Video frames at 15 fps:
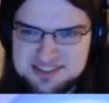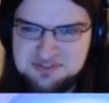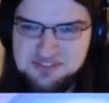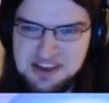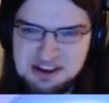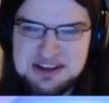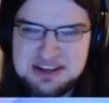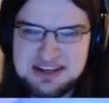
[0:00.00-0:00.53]

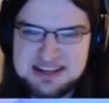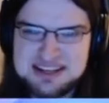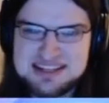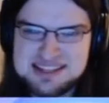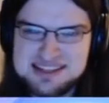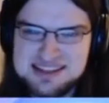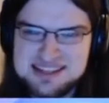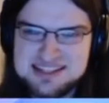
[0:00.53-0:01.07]
Very
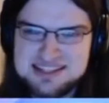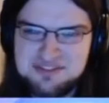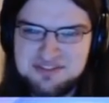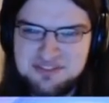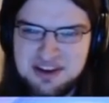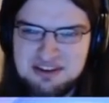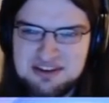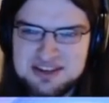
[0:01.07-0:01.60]
nice. So this is a
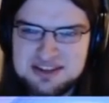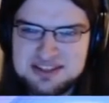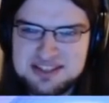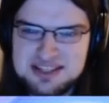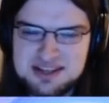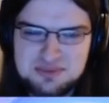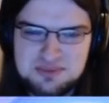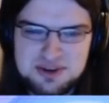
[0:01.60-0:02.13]
very good
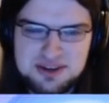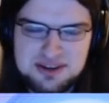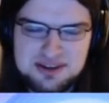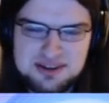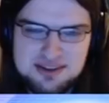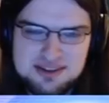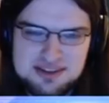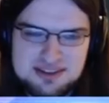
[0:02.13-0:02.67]
turn 1.
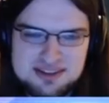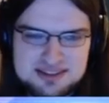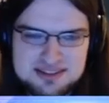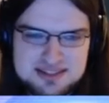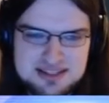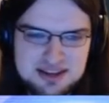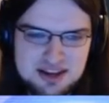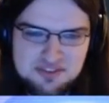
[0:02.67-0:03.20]

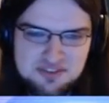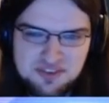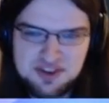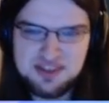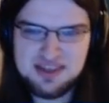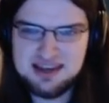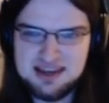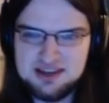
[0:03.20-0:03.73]
So
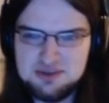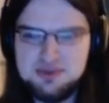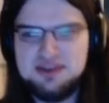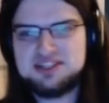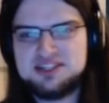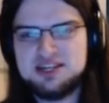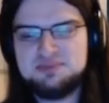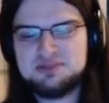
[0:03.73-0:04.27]
hopefully that little bit
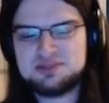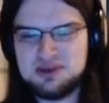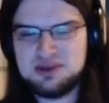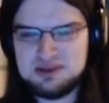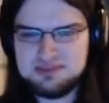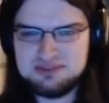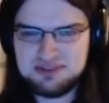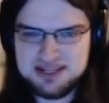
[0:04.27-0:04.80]
of chip has put
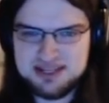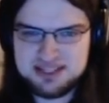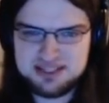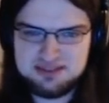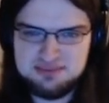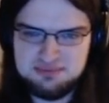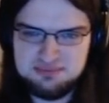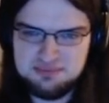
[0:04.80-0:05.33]
him in range.
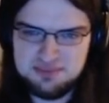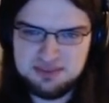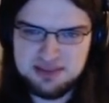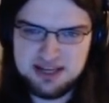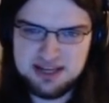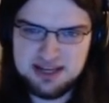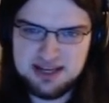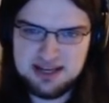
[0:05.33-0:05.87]

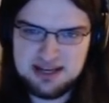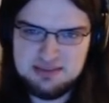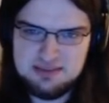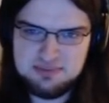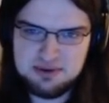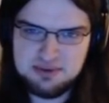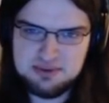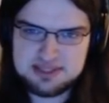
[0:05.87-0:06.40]
Unlikely,
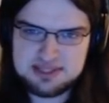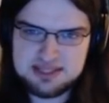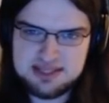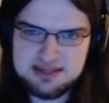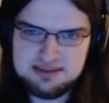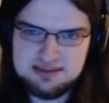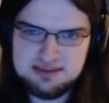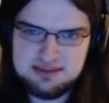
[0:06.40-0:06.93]
but we will see.
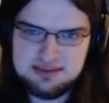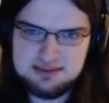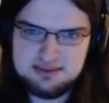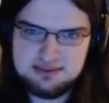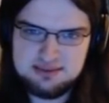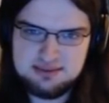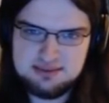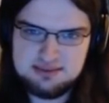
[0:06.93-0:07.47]

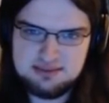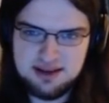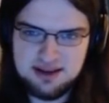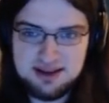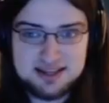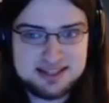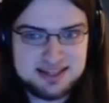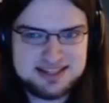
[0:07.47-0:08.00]

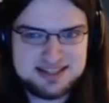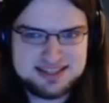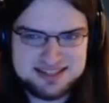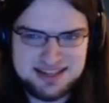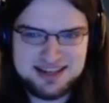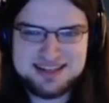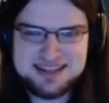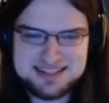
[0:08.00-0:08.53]
Oh, it does.
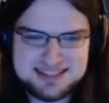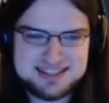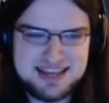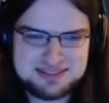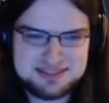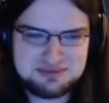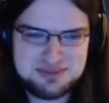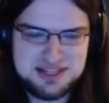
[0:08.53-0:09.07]
Nice.
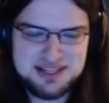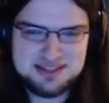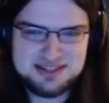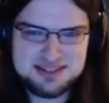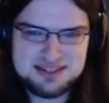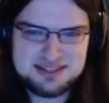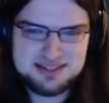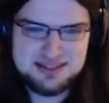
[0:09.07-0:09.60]
That's really
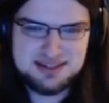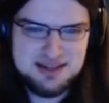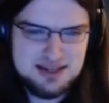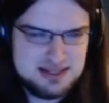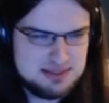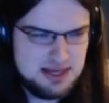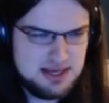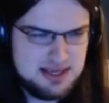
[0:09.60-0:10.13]
good.
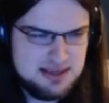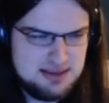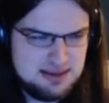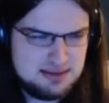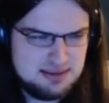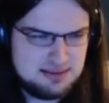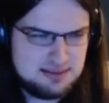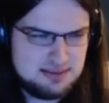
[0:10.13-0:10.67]
Did my
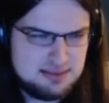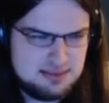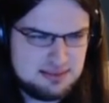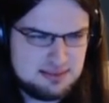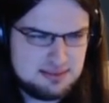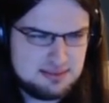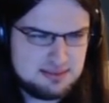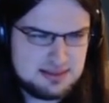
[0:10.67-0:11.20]

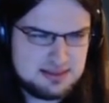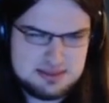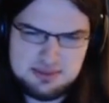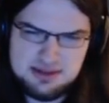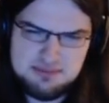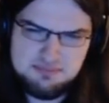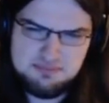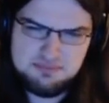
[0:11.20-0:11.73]

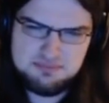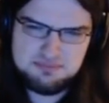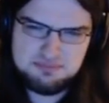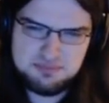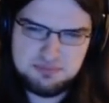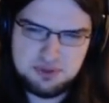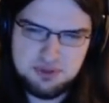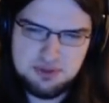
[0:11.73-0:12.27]

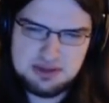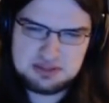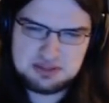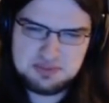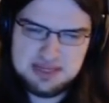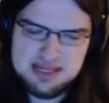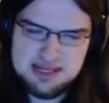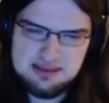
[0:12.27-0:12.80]
Bulu
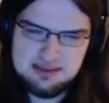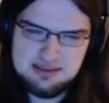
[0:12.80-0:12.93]
outspeed?